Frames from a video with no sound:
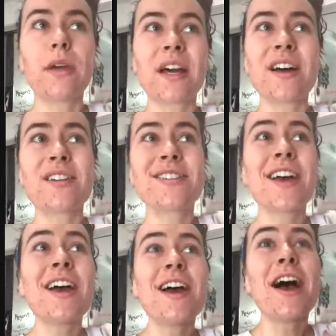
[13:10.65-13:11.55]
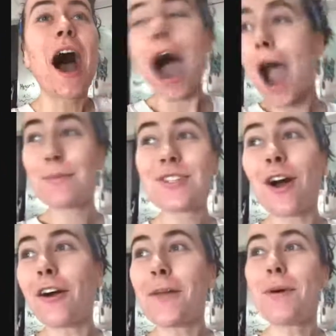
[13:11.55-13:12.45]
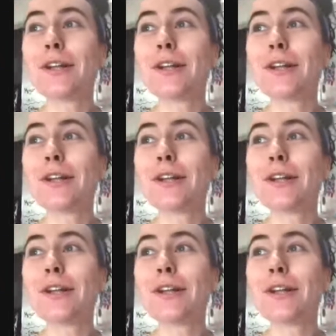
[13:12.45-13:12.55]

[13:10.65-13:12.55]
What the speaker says: Because I'm sorry,